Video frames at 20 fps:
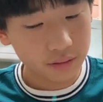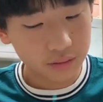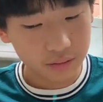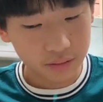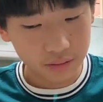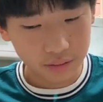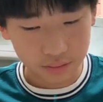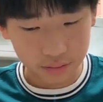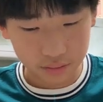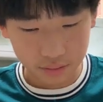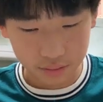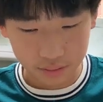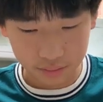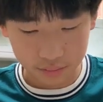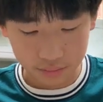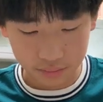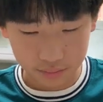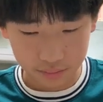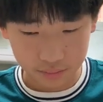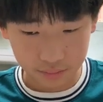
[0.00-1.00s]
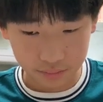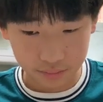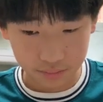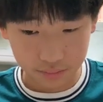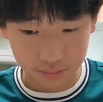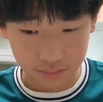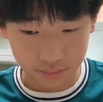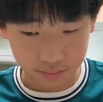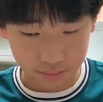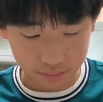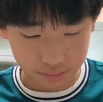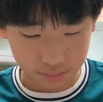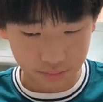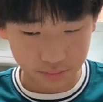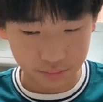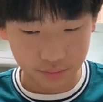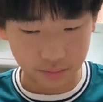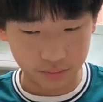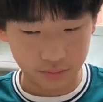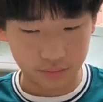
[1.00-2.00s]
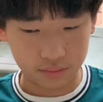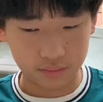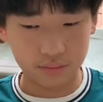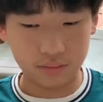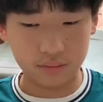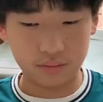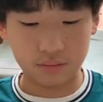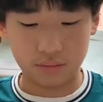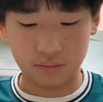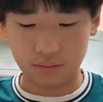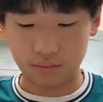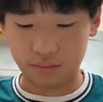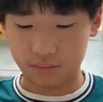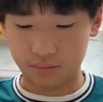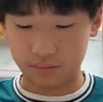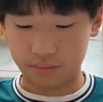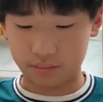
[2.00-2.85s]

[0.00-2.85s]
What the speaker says: Right, he's still praying. Page 6.